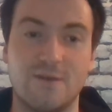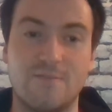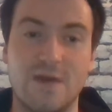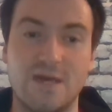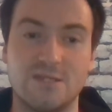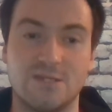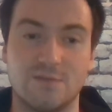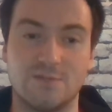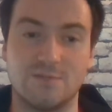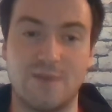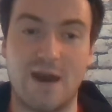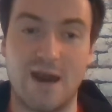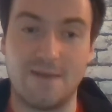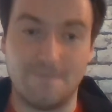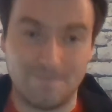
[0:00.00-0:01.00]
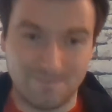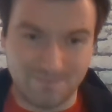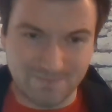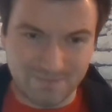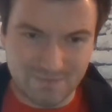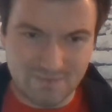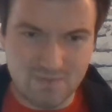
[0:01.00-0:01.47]
a pace up
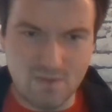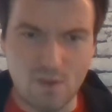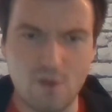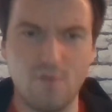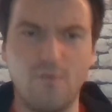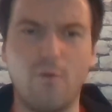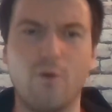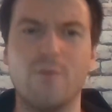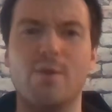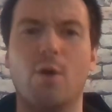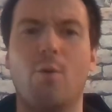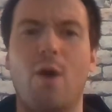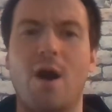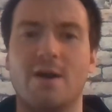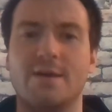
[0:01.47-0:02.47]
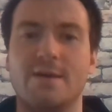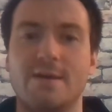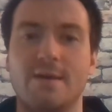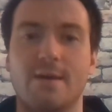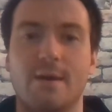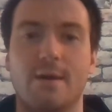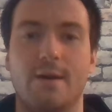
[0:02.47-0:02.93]
spot for Milwaukee.